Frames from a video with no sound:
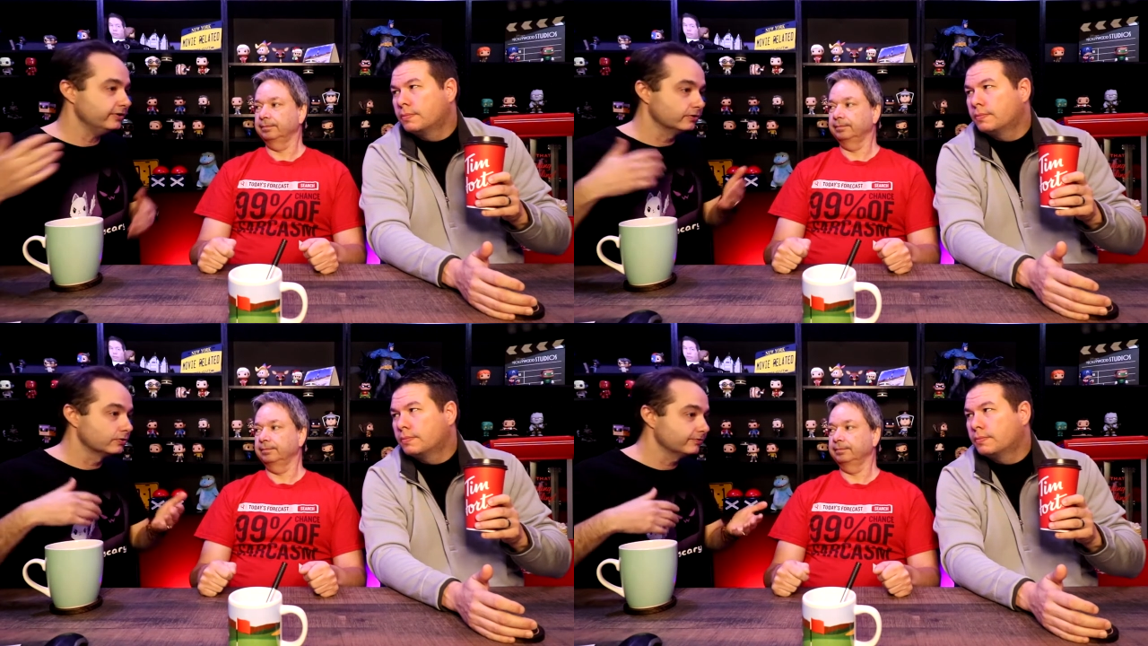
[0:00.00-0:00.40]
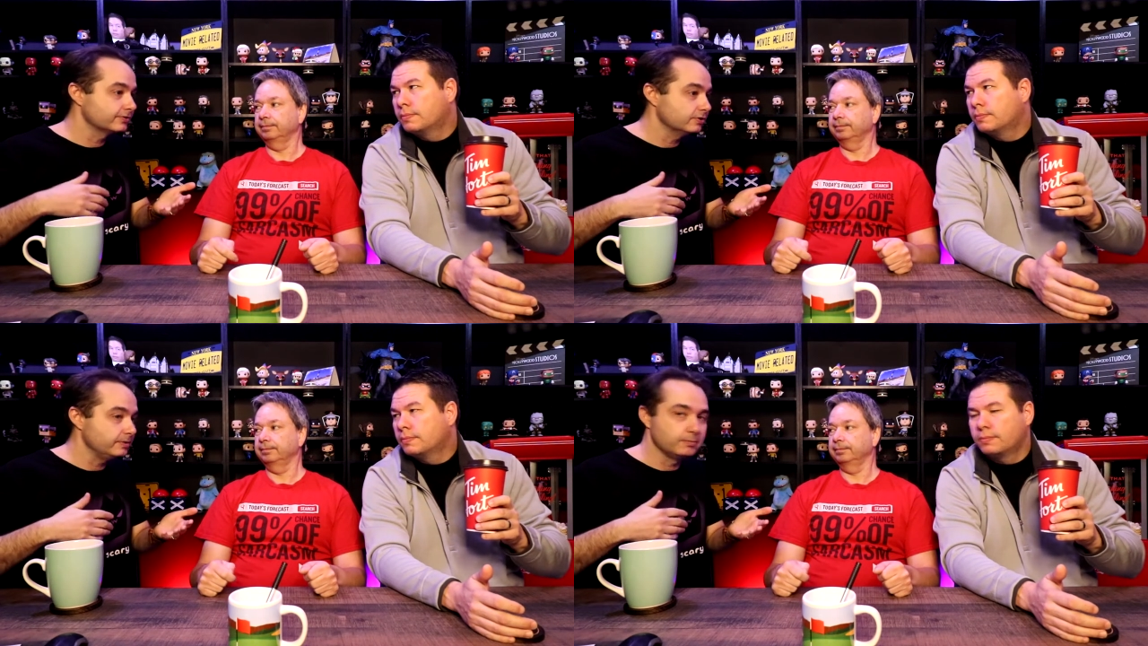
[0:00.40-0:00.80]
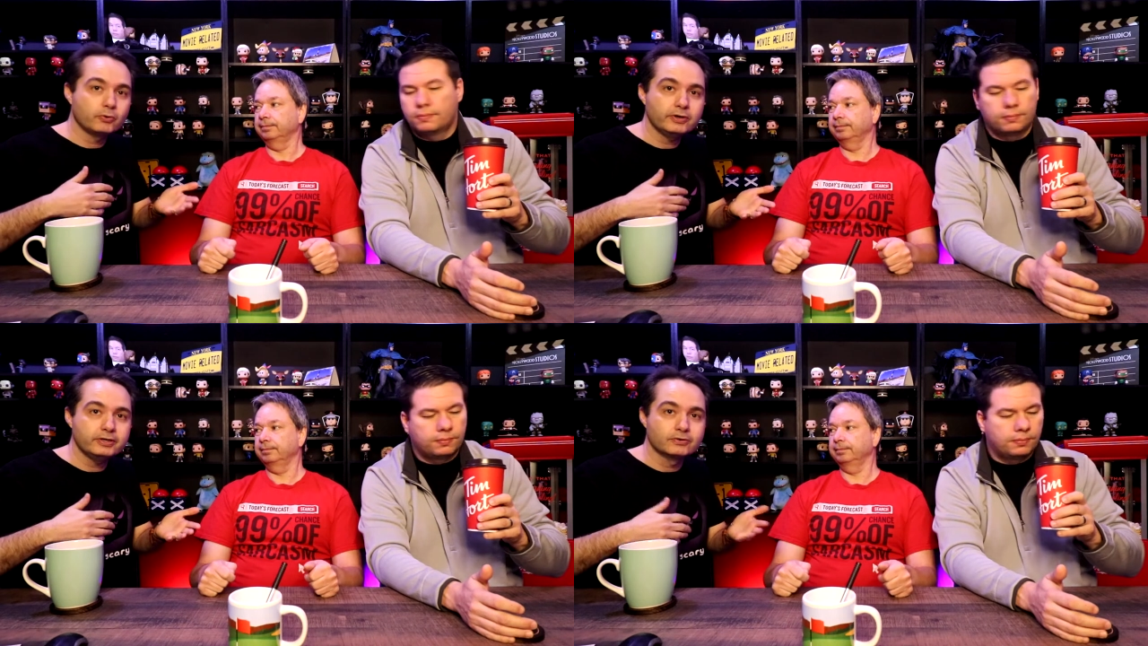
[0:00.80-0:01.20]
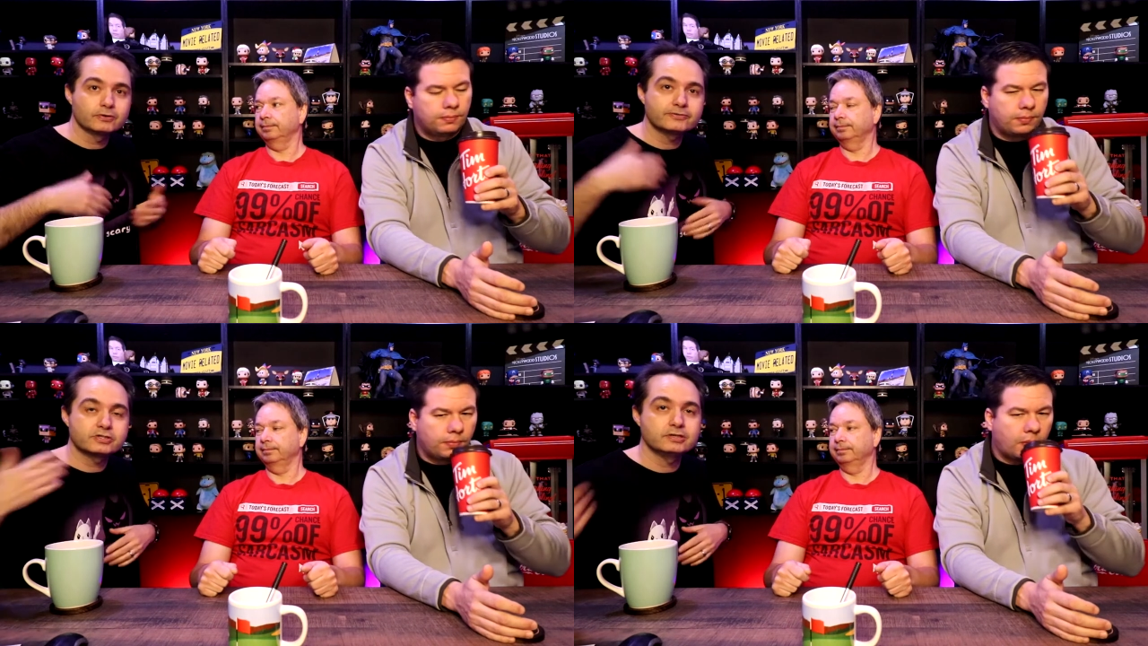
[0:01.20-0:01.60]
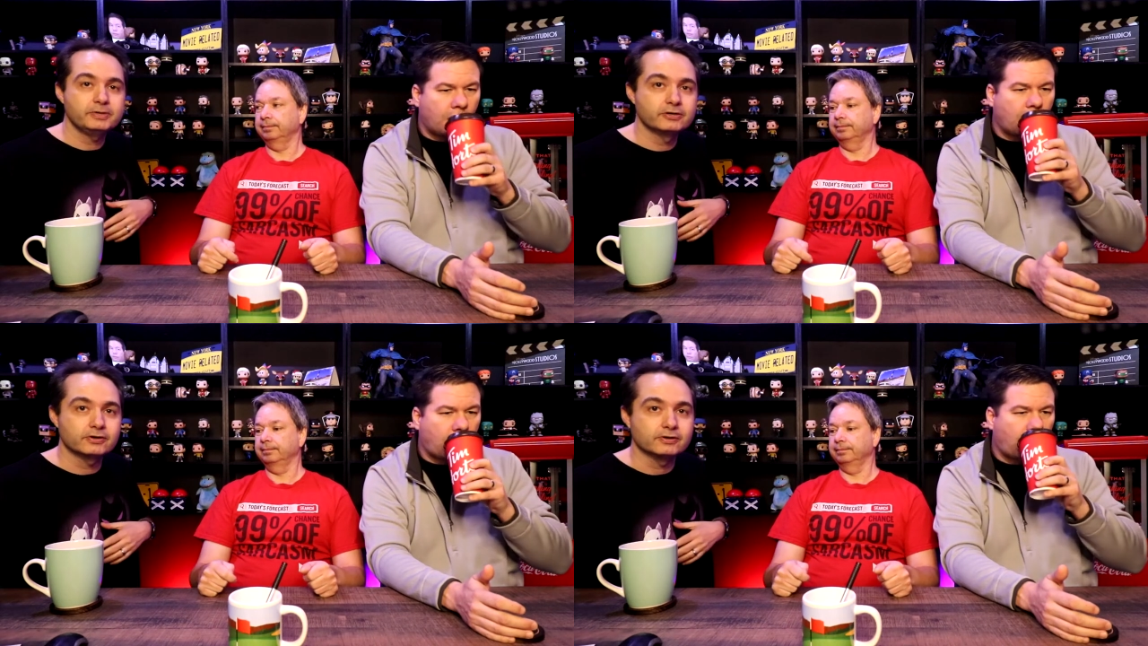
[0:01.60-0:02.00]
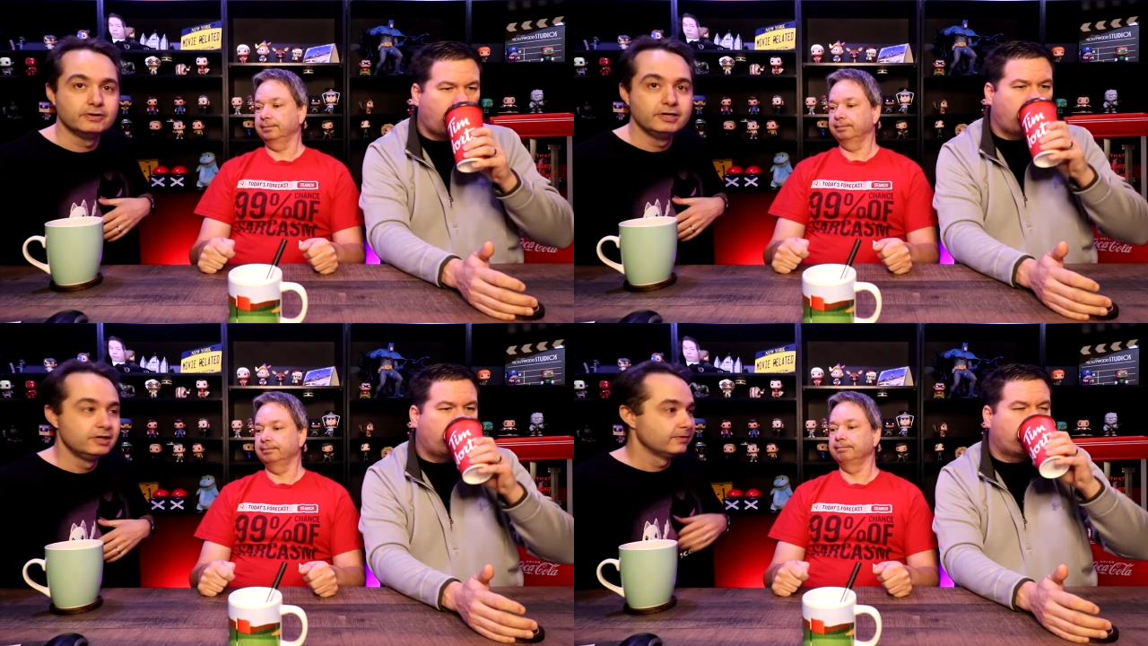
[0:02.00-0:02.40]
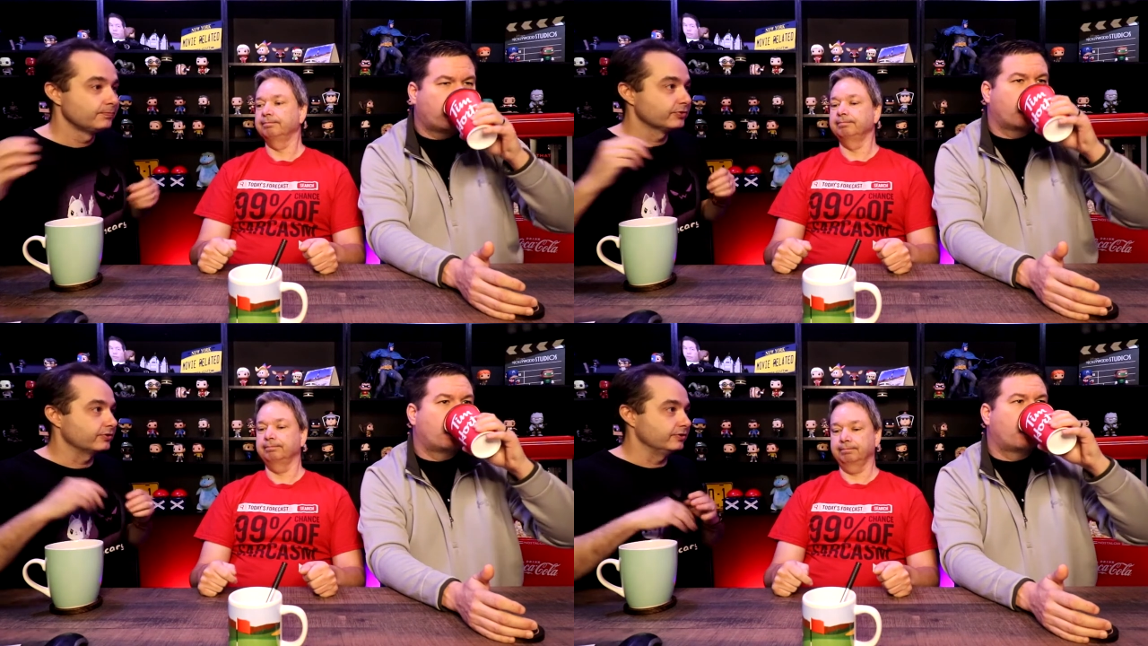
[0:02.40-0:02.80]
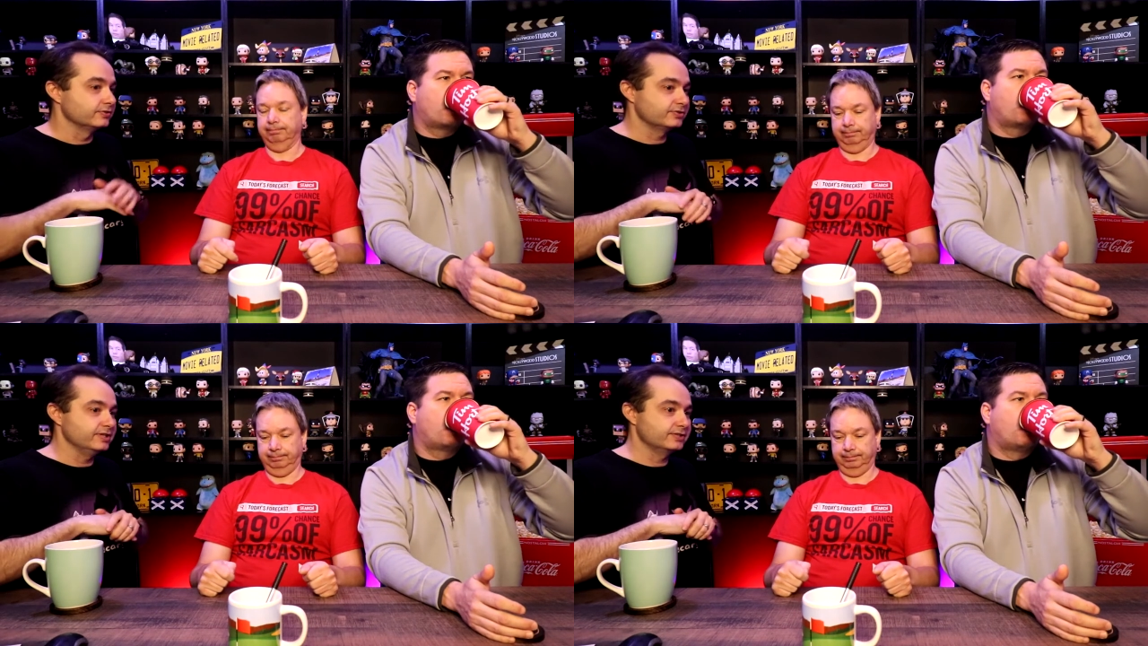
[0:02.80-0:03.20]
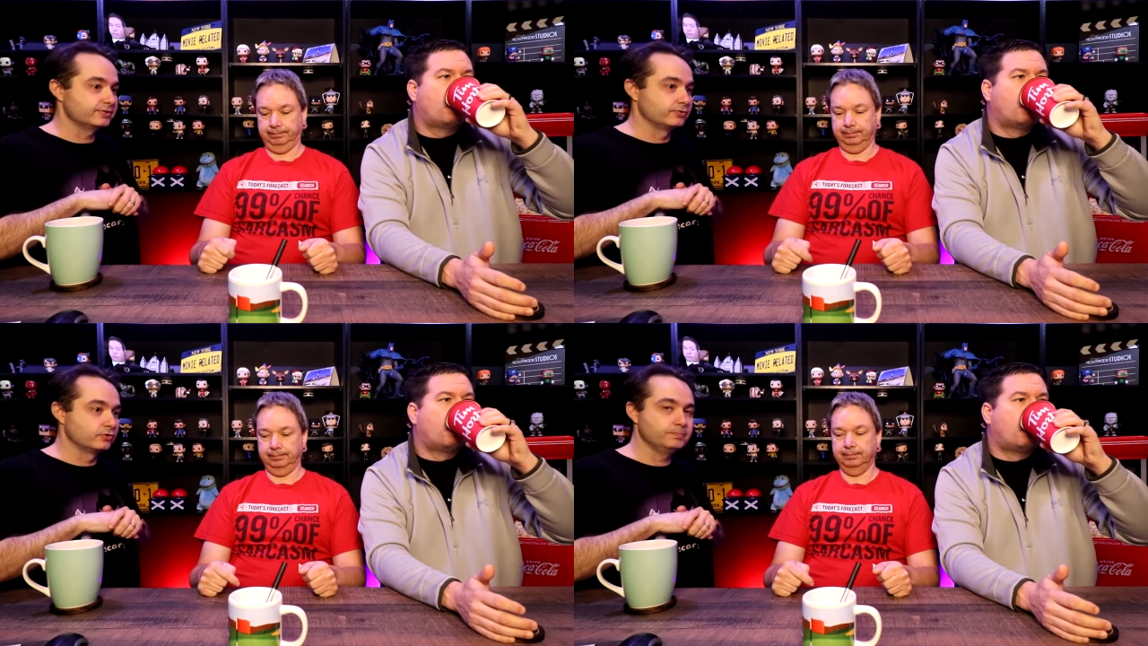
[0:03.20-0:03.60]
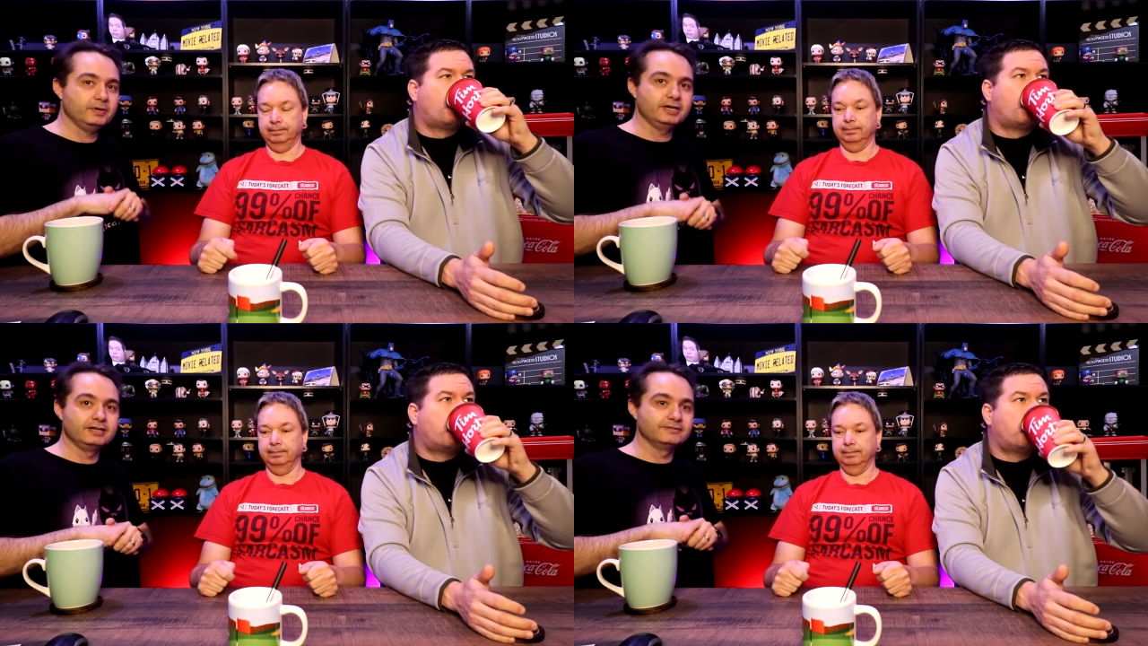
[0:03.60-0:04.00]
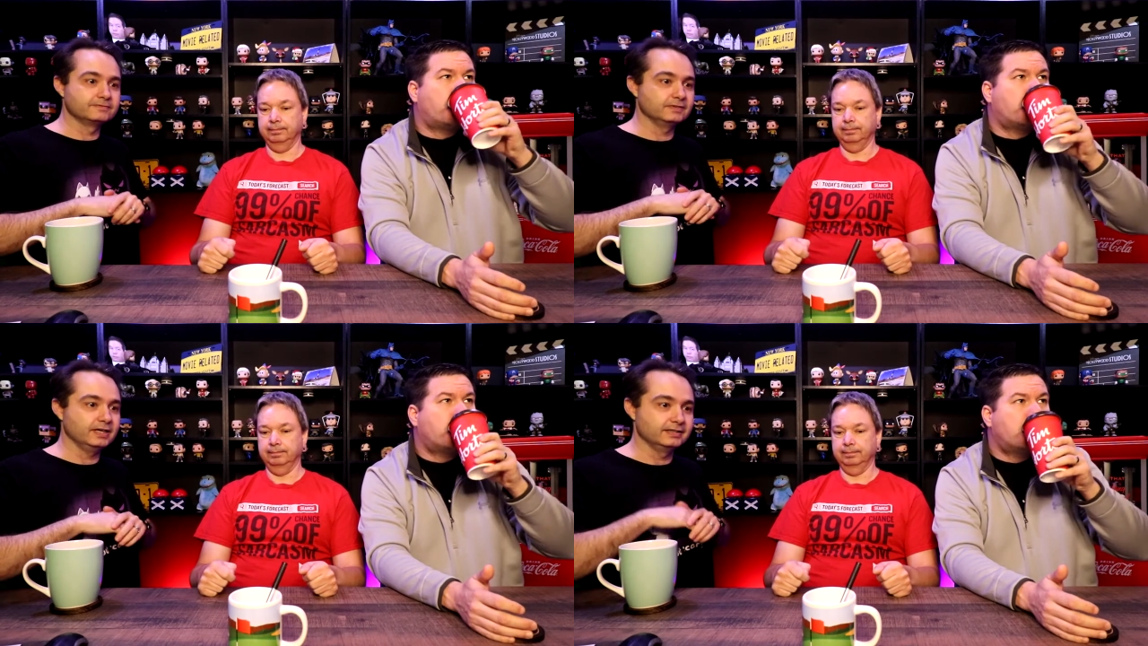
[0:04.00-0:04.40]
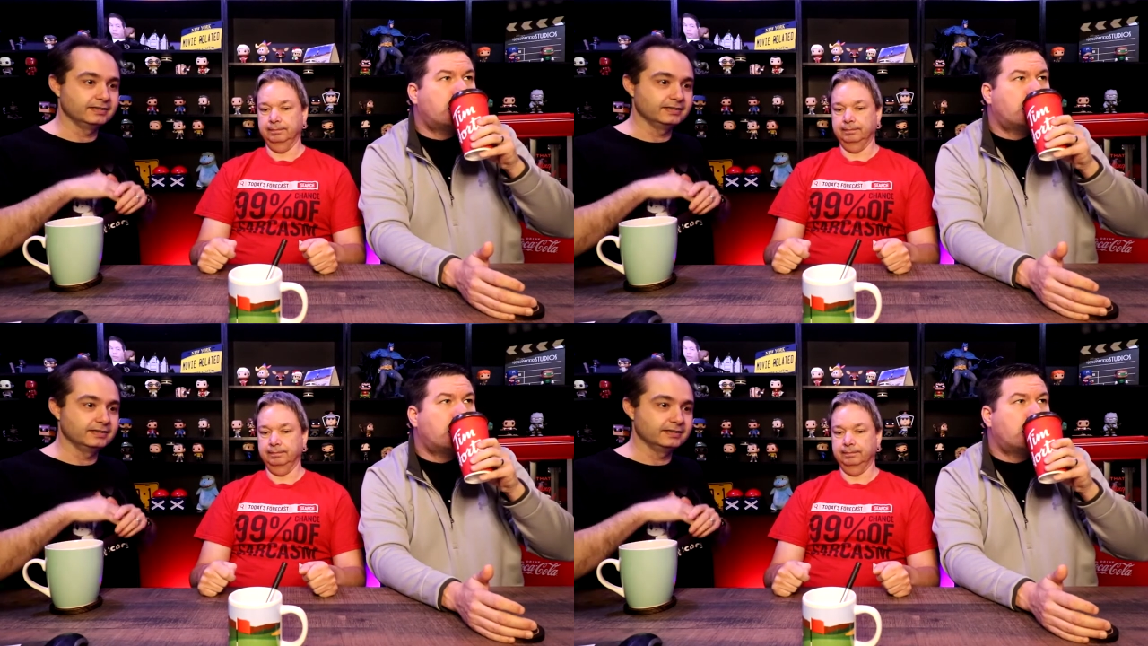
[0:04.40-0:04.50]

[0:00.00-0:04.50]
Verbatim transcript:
Speaker 1: You don't know if it's going to be a boy, you don't know if it's going to be a girl there's this group of uh,